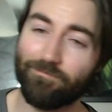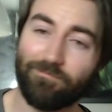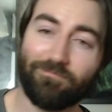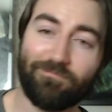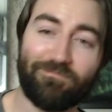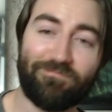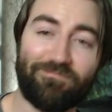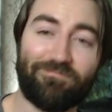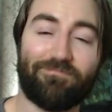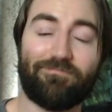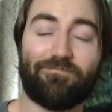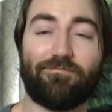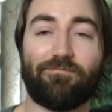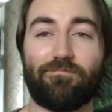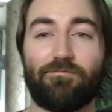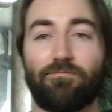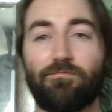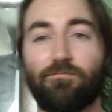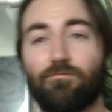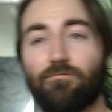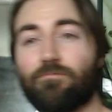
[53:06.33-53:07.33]

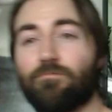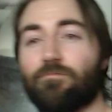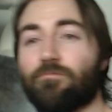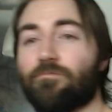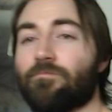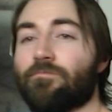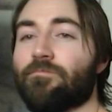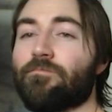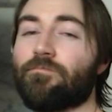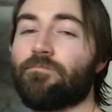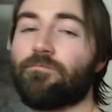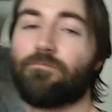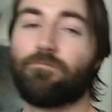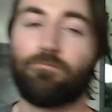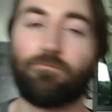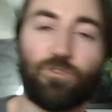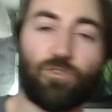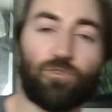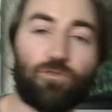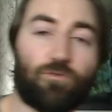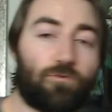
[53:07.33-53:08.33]

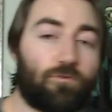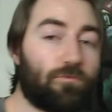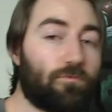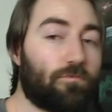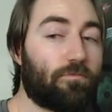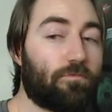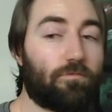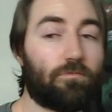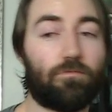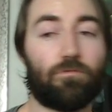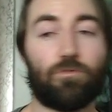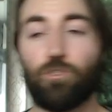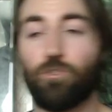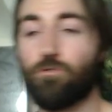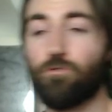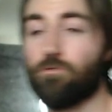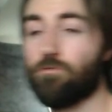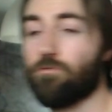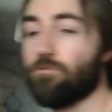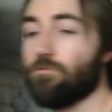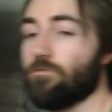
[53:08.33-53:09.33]

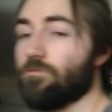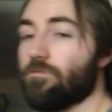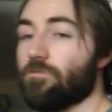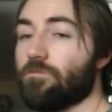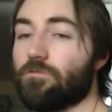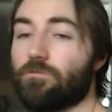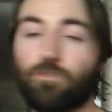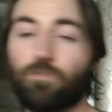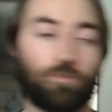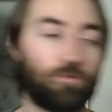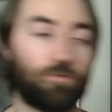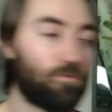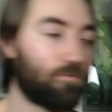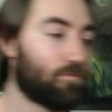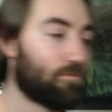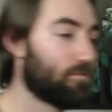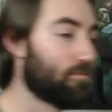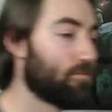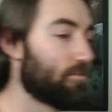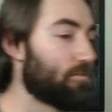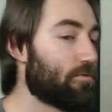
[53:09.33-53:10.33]

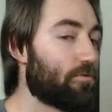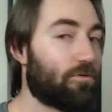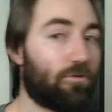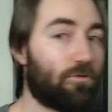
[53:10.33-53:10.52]
Nothing is said.